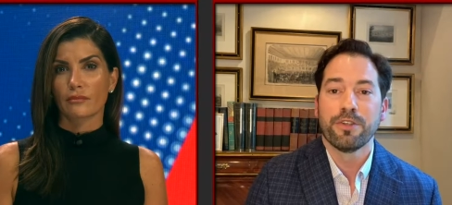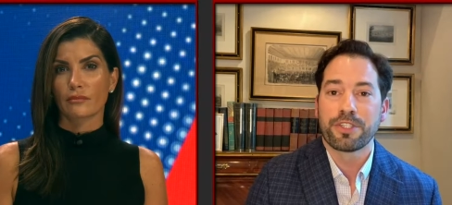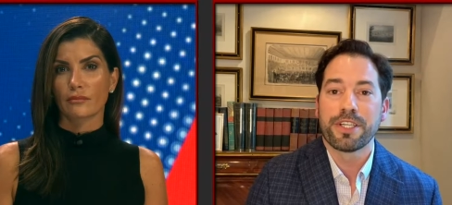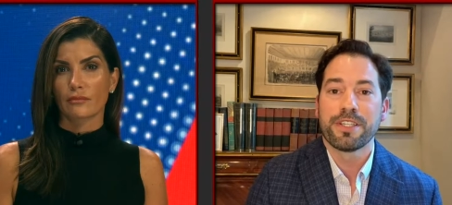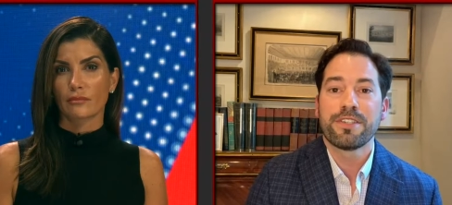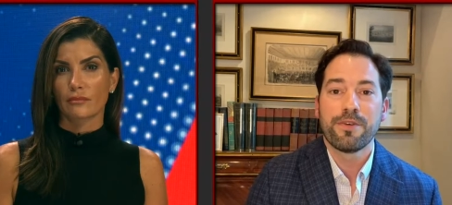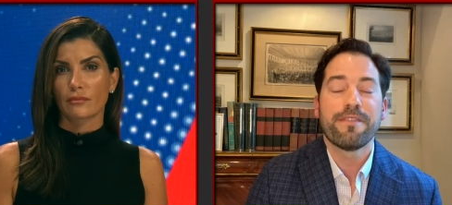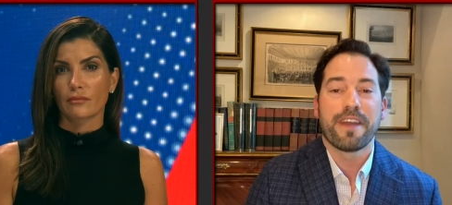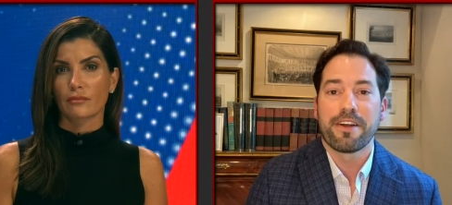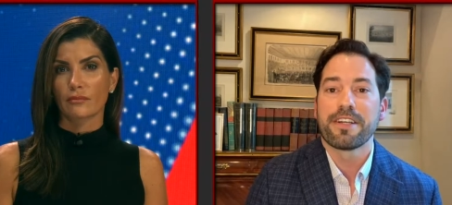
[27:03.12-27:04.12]
Speaker 1: solutions to a
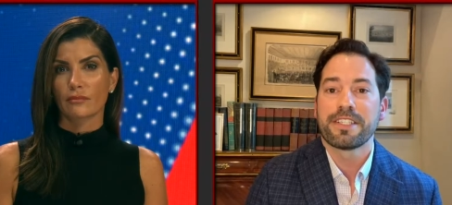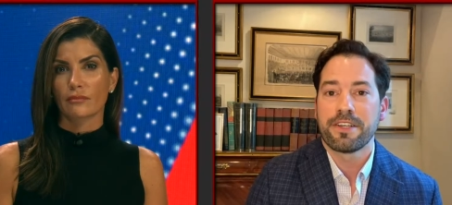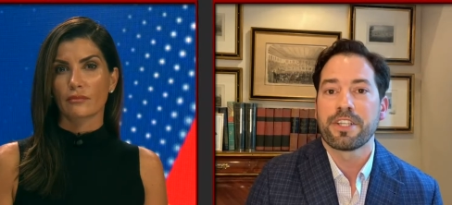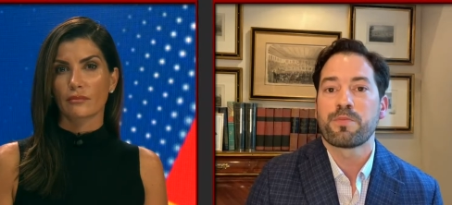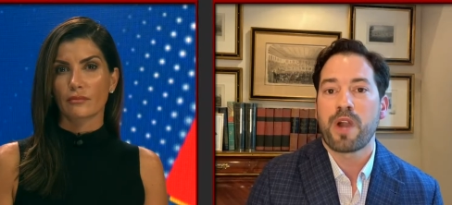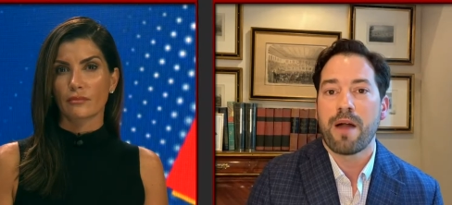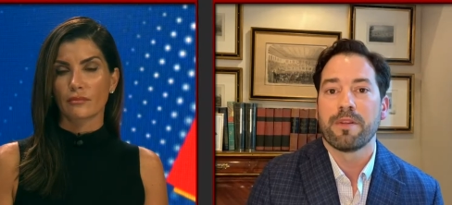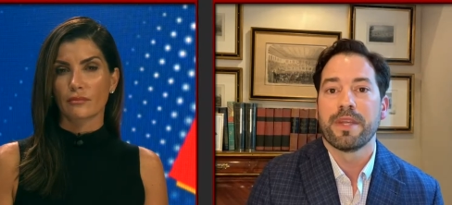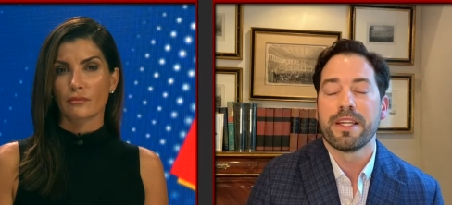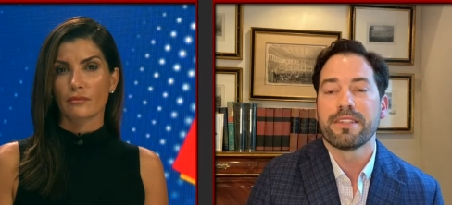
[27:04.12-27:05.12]
very serious
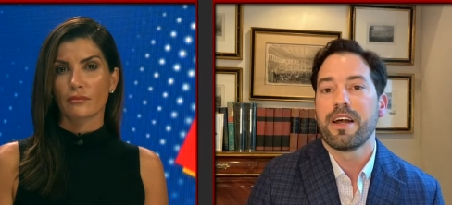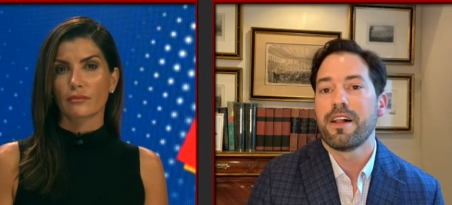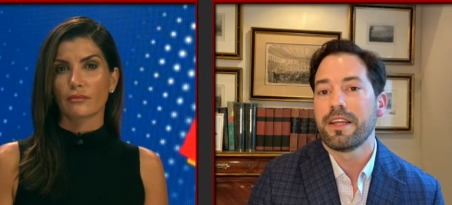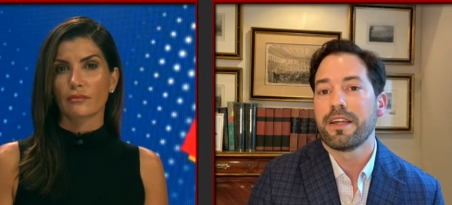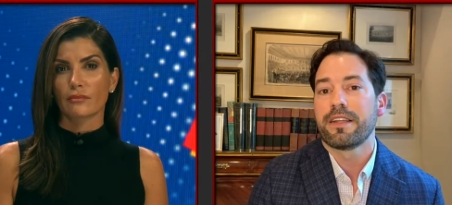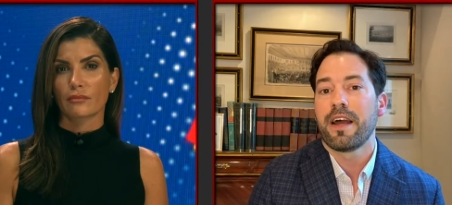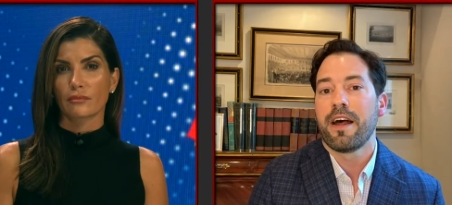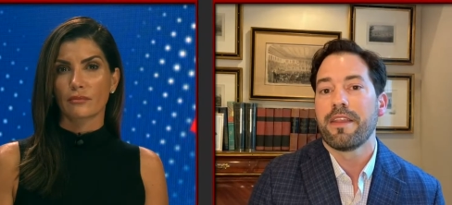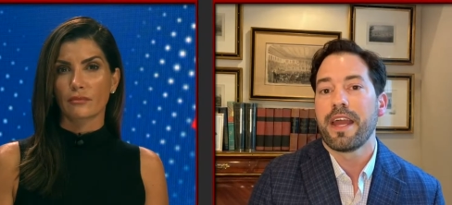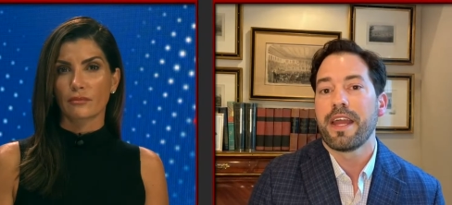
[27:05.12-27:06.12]
problem. And until uh,
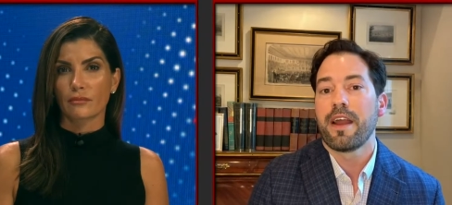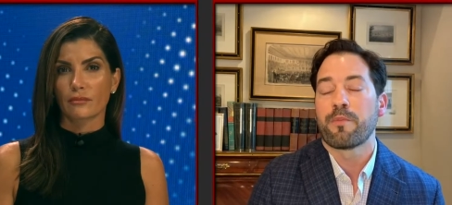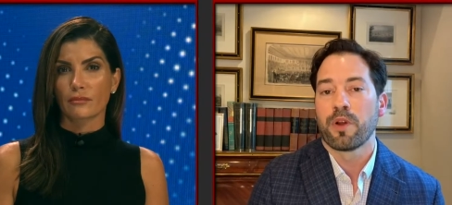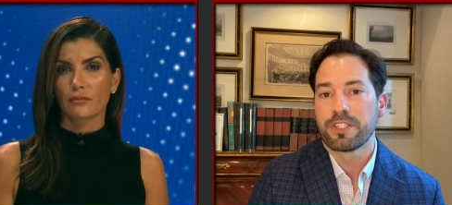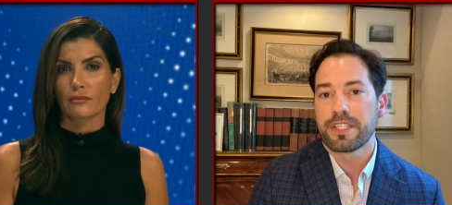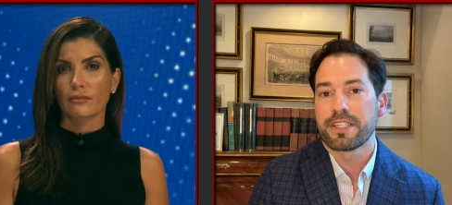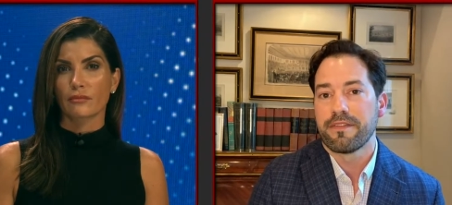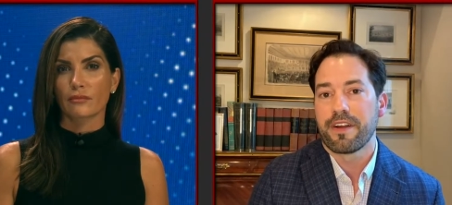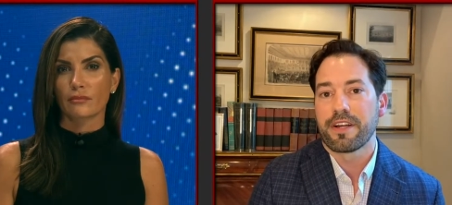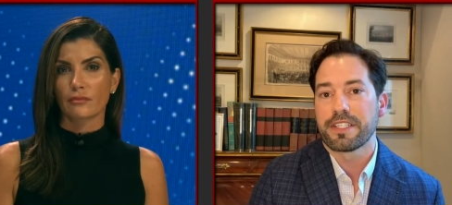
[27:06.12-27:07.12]
uh, they approach this in a
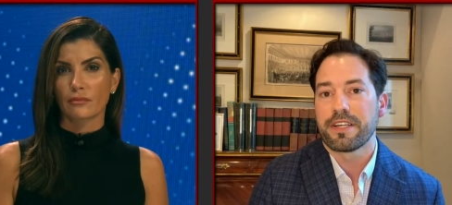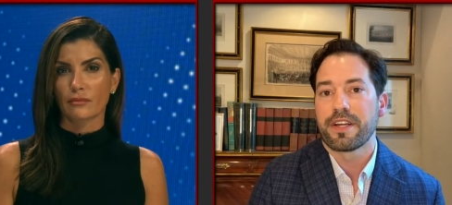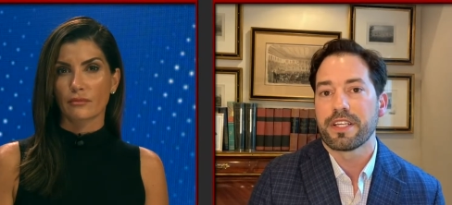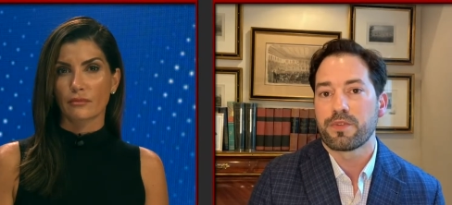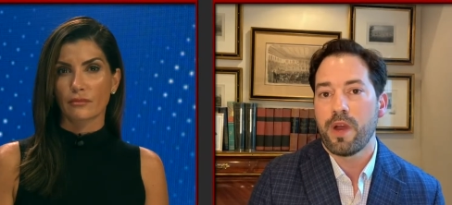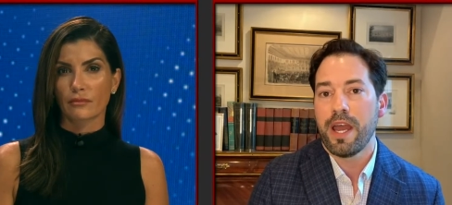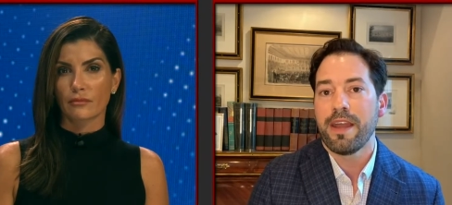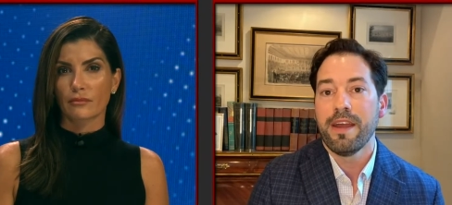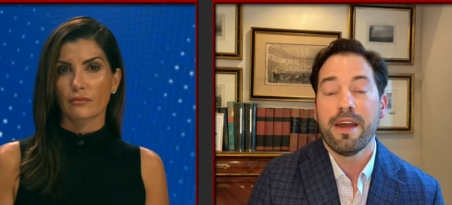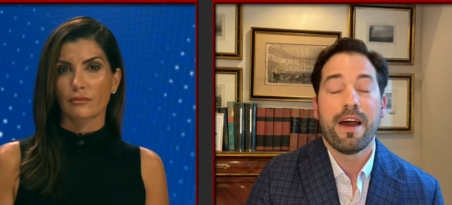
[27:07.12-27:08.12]
very serious way,
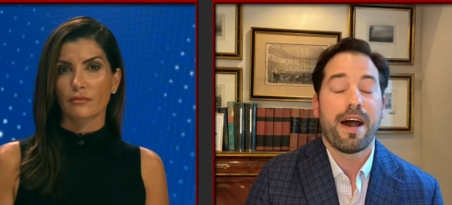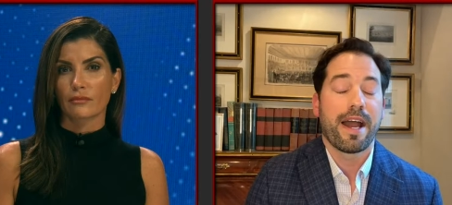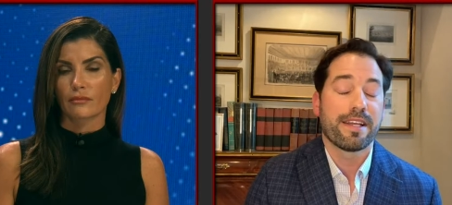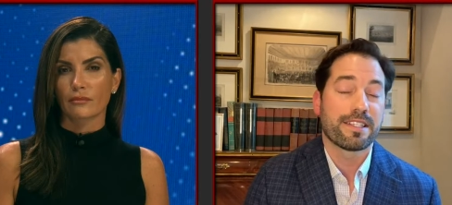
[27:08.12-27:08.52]
I